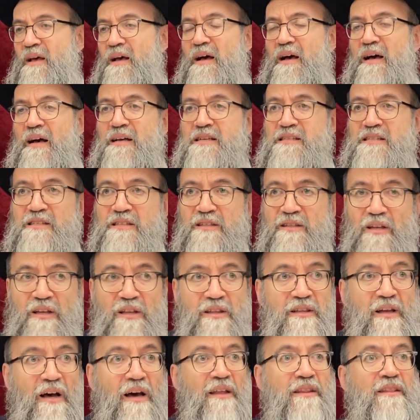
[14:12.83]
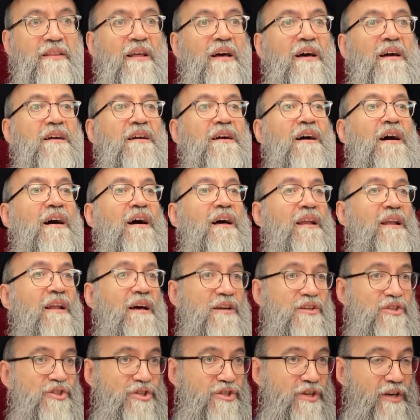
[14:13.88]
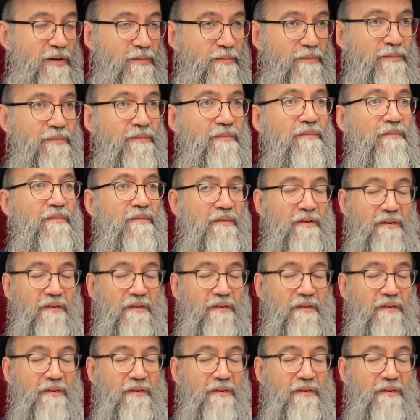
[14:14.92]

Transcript: as tit'anag al Hashem,